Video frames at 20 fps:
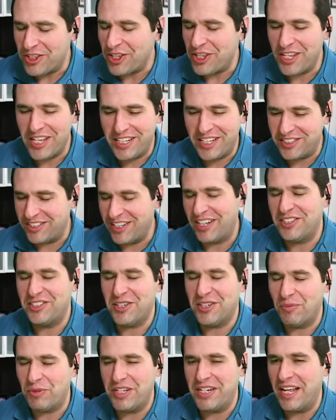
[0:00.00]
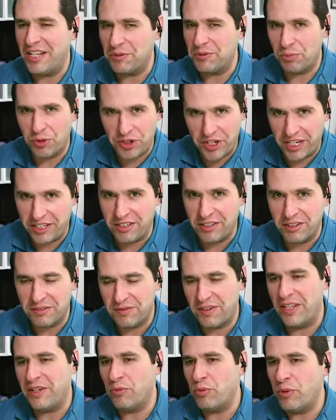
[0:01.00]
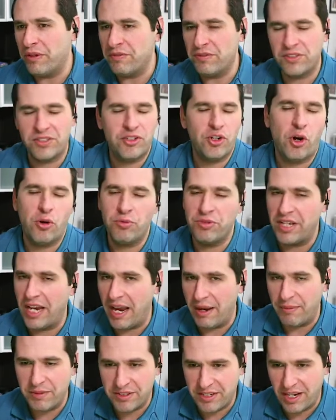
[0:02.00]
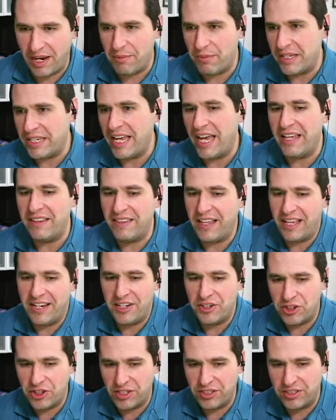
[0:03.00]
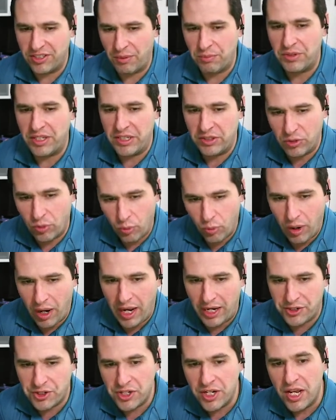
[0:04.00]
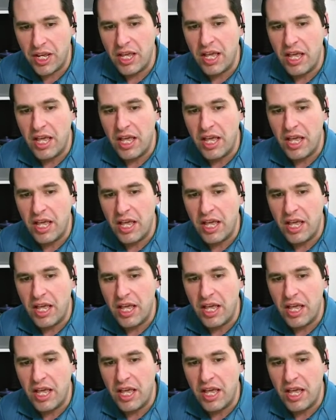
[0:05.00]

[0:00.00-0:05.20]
it's not something that's predictive. Like we've shown time and time again, that it's just something to watch.